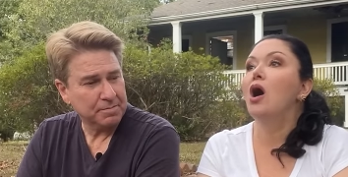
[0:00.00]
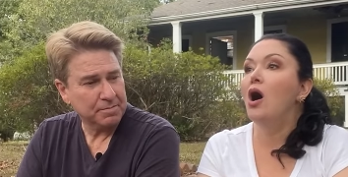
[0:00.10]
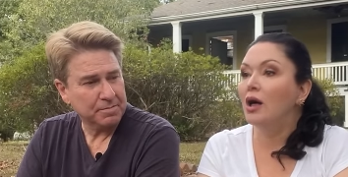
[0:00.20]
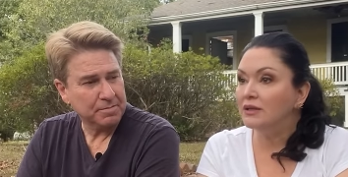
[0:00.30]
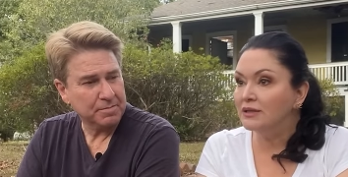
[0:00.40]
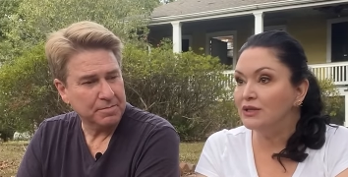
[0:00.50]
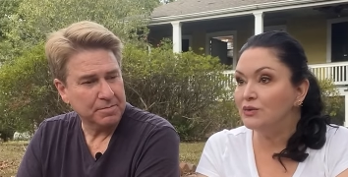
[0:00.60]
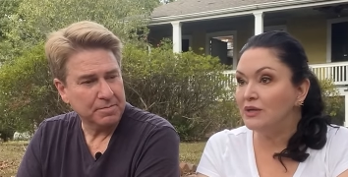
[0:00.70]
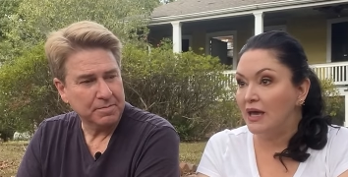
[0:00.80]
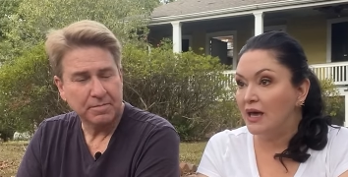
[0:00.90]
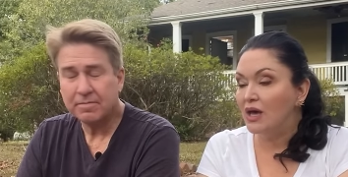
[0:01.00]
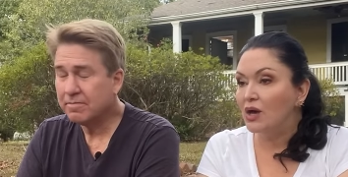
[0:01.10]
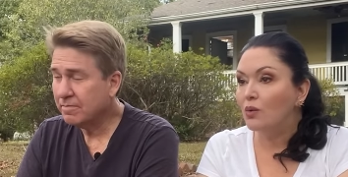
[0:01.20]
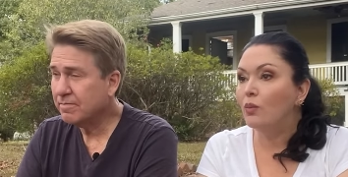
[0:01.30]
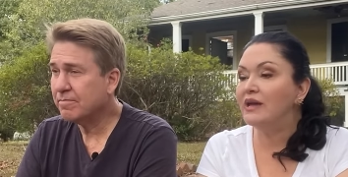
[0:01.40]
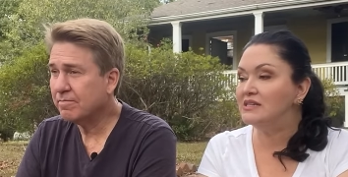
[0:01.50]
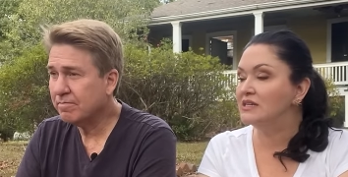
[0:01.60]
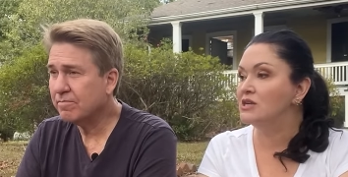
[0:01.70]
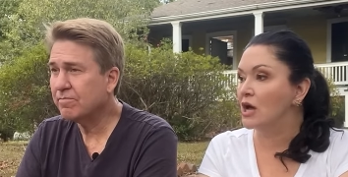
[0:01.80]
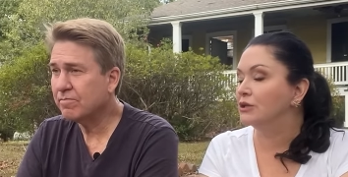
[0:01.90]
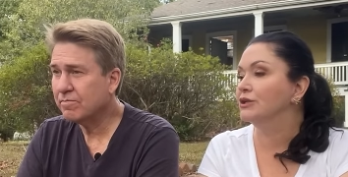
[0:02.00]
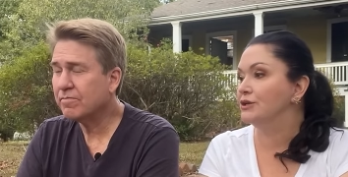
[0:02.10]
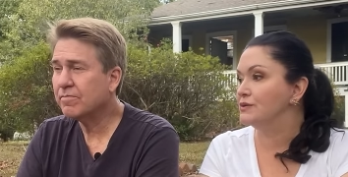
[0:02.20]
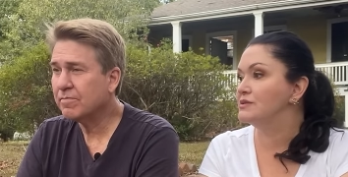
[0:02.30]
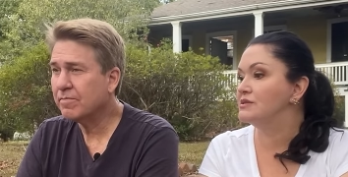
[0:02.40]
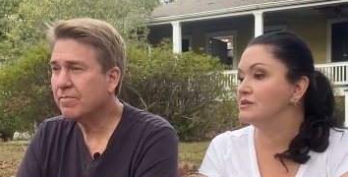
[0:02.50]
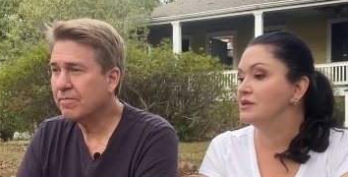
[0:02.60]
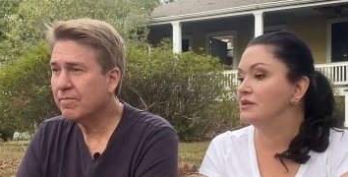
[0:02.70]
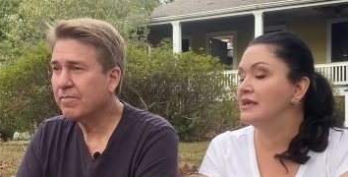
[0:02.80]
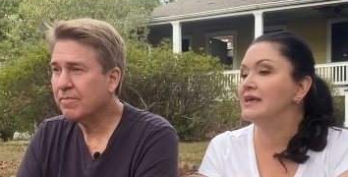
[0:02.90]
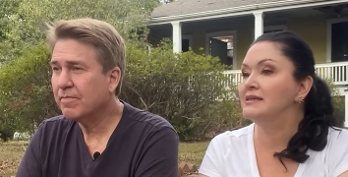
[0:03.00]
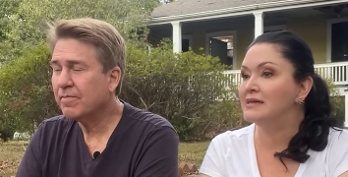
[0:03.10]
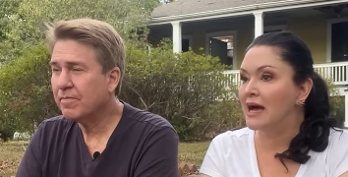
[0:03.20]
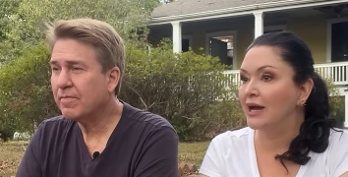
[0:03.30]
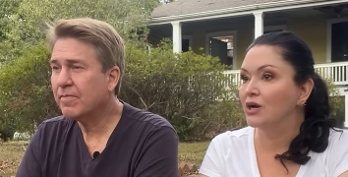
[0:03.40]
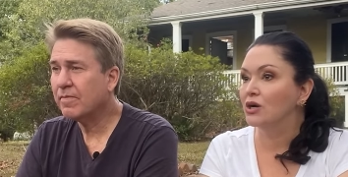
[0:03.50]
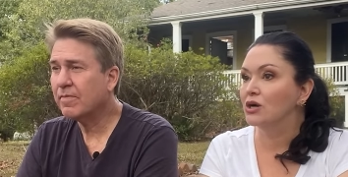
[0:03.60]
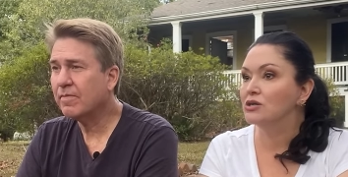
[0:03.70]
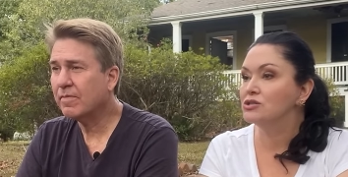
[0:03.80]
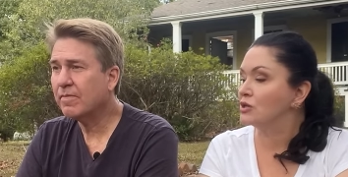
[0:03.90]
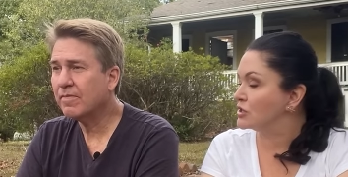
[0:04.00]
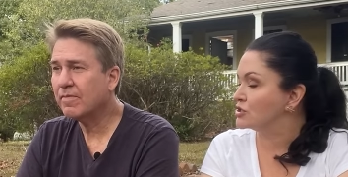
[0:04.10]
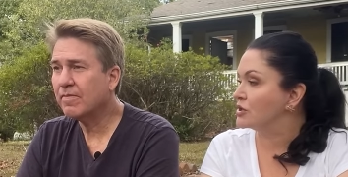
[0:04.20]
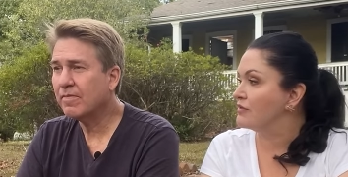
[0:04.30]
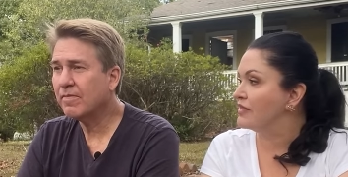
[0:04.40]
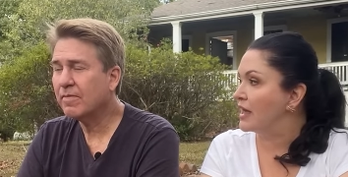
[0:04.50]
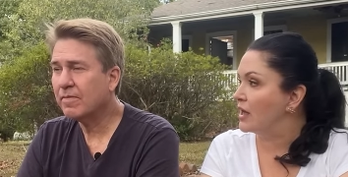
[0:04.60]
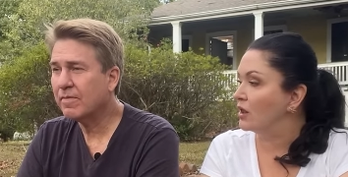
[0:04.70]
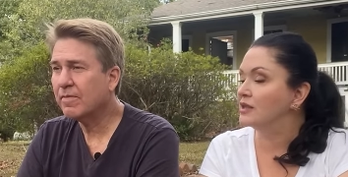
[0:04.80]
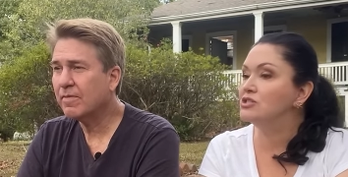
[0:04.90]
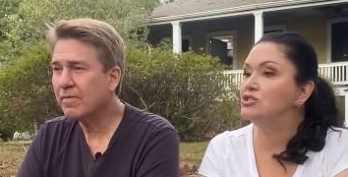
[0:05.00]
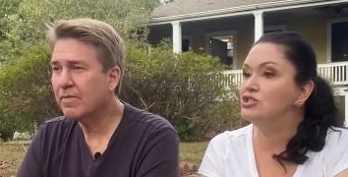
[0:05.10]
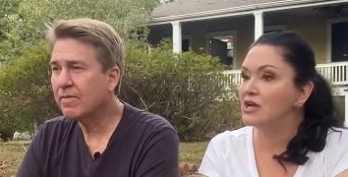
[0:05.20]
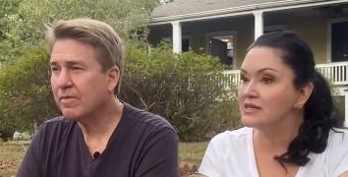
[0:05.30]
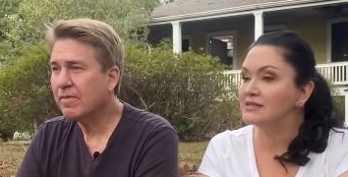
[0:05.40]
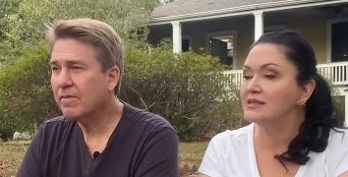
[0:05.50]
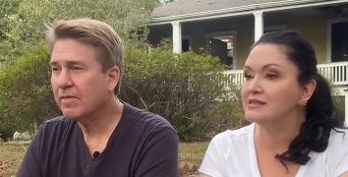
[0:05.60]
Speaker 1: hallelujah. we did not lose the entire structure of the L. It's just the